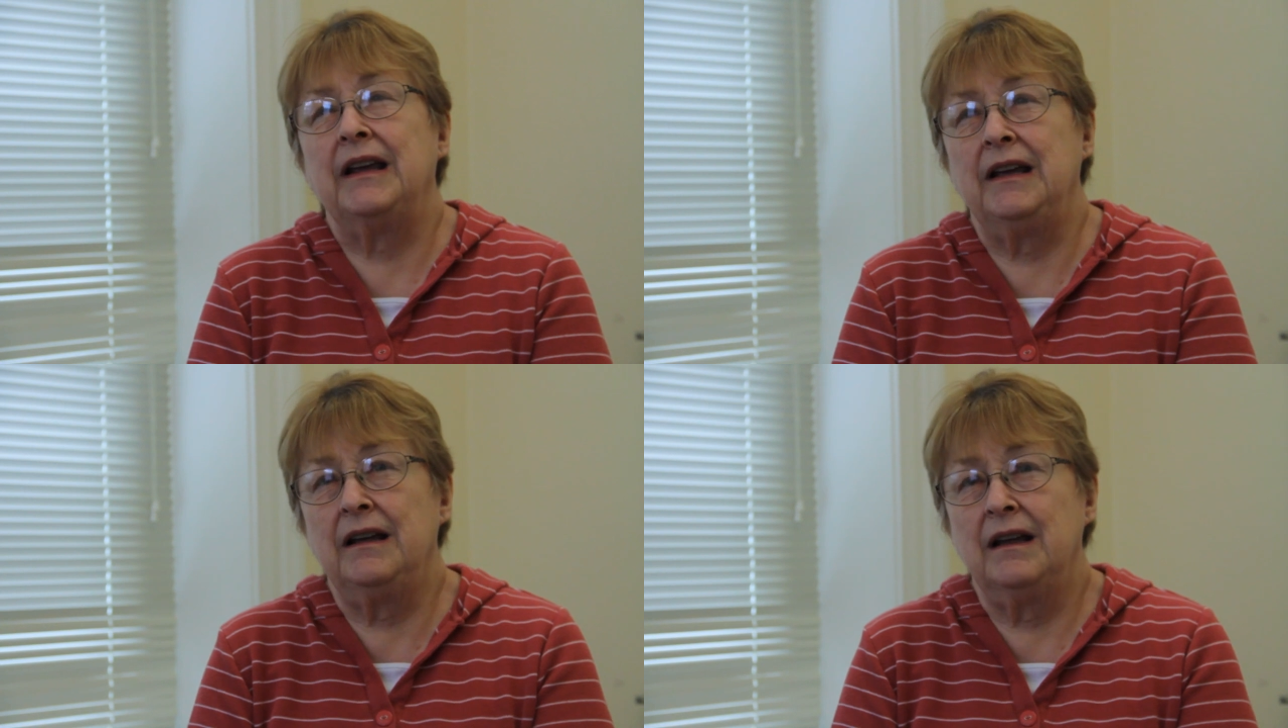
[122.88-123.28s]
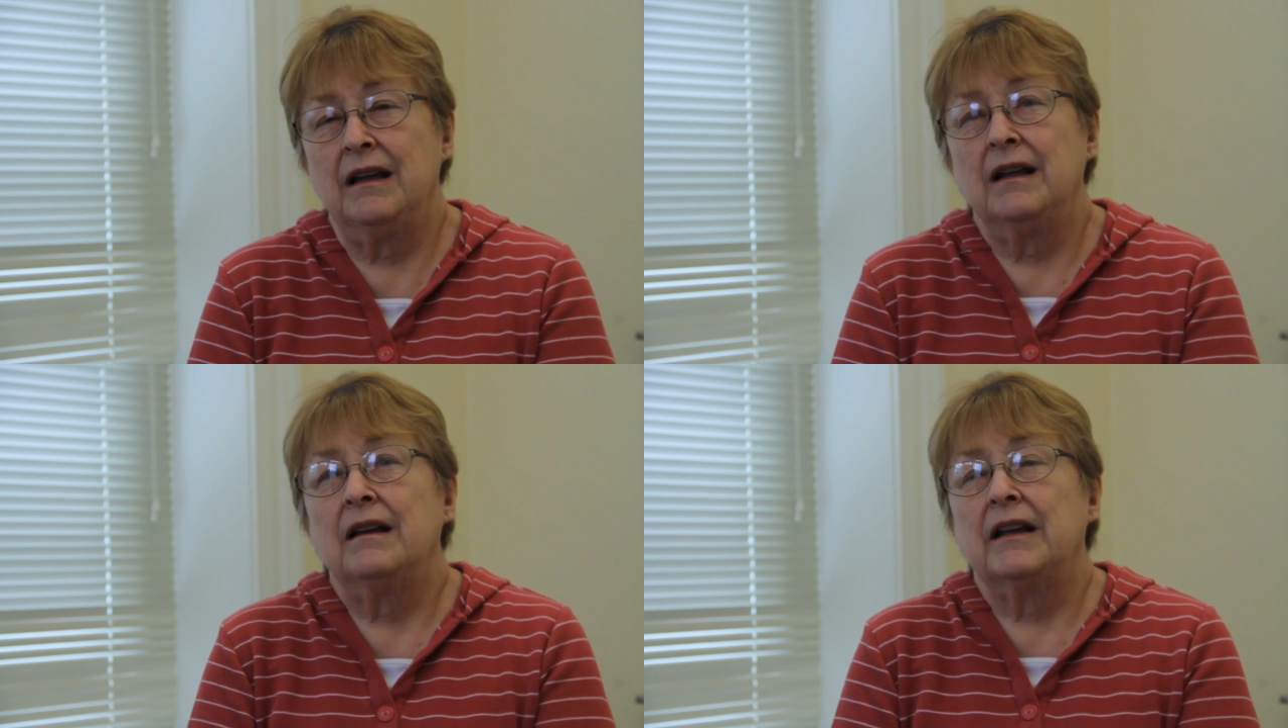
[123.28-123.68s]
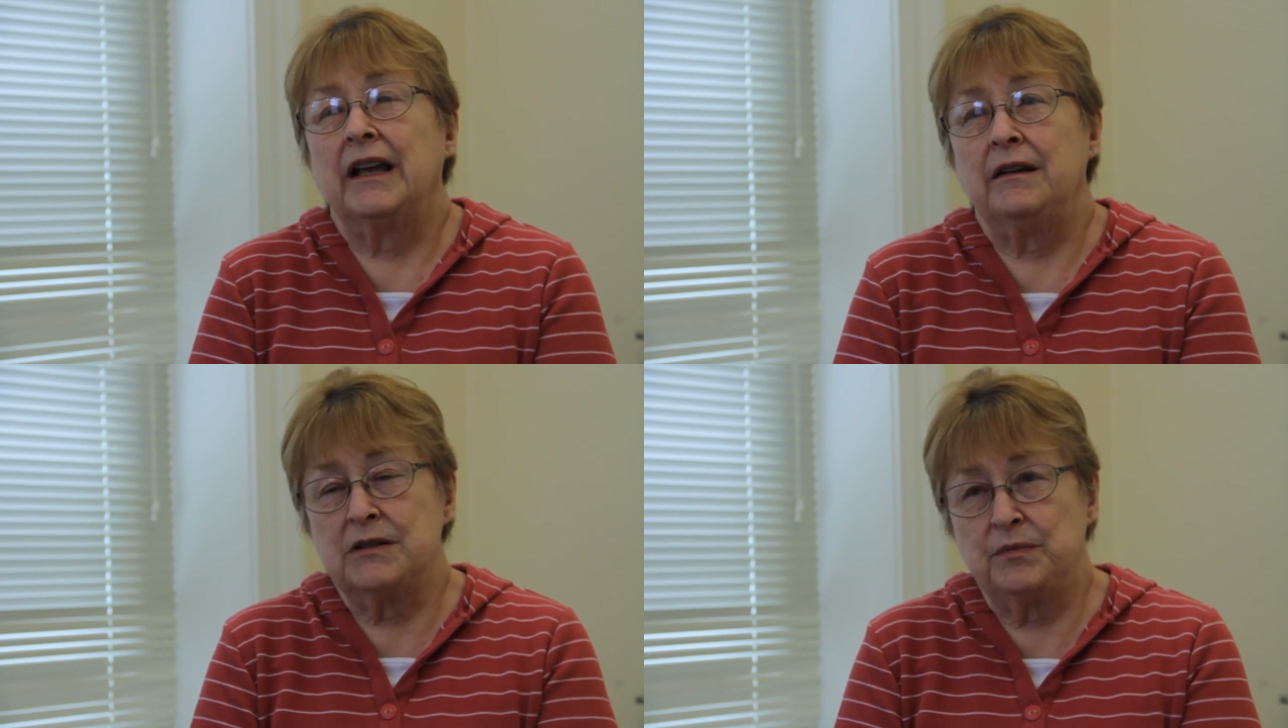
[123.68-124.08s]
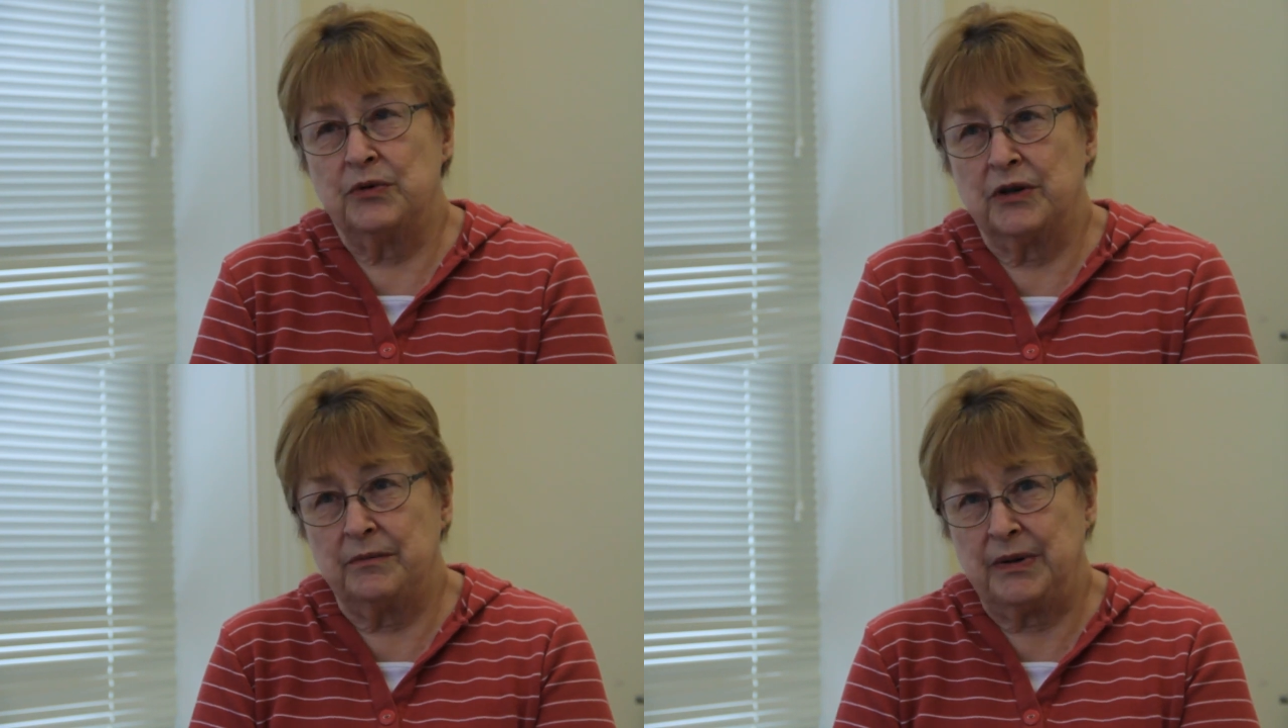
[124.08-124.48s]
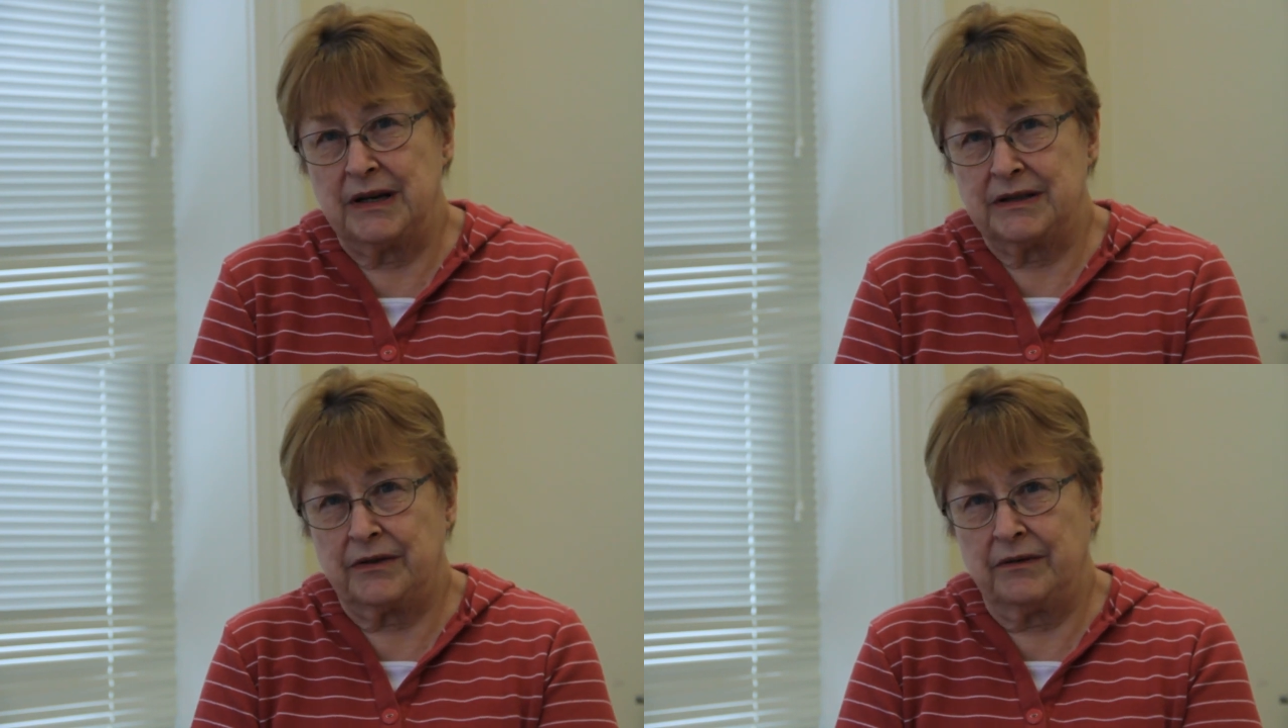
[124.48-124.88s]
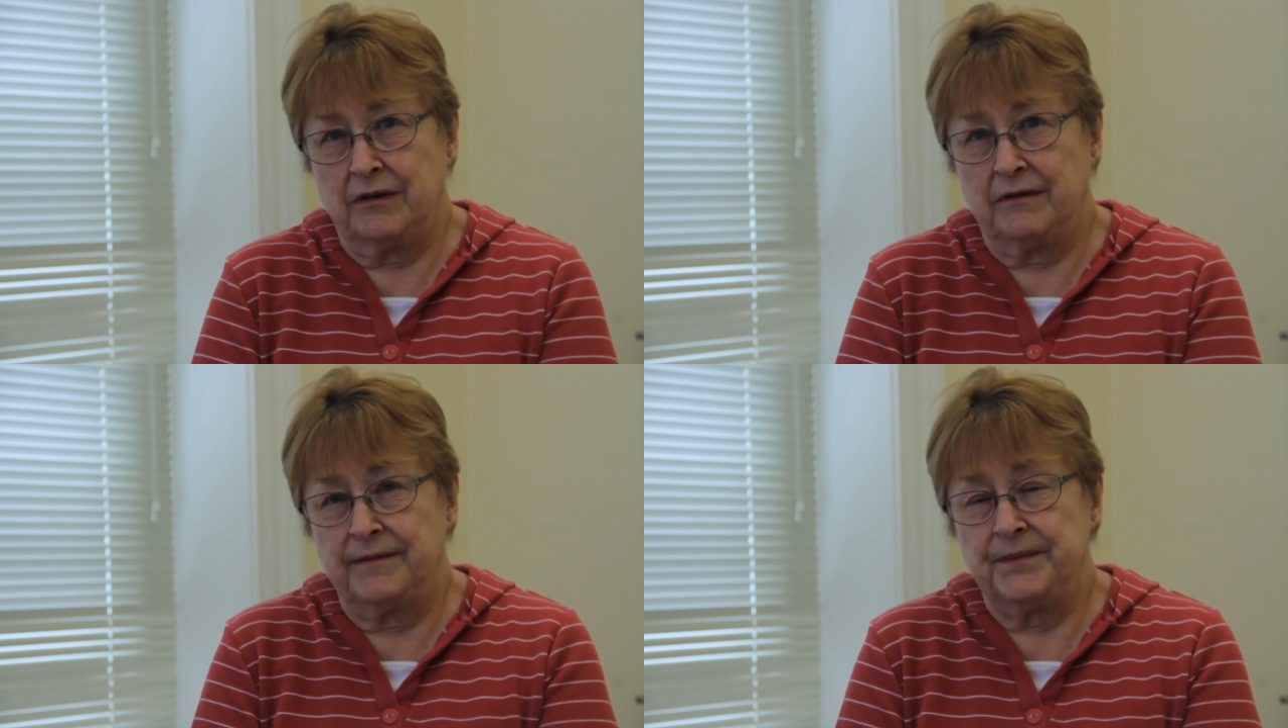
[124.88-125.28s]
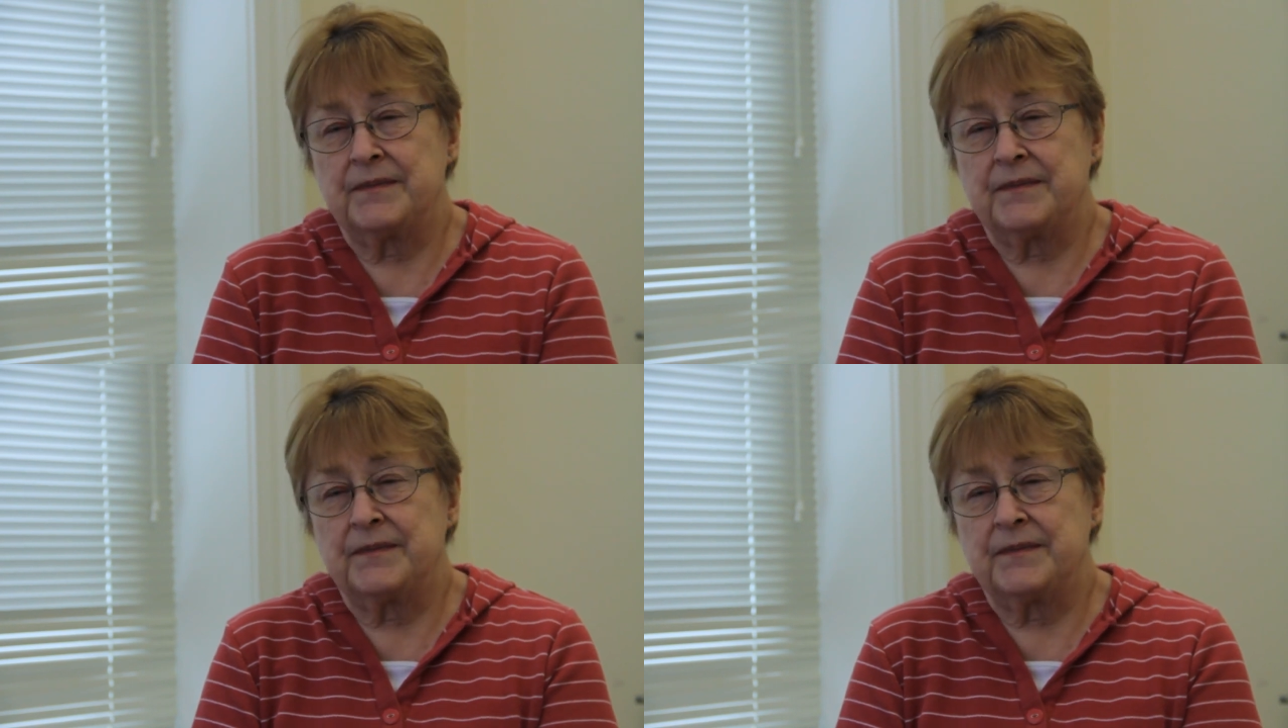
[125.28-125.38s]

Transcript: He he was born in Potts Grove,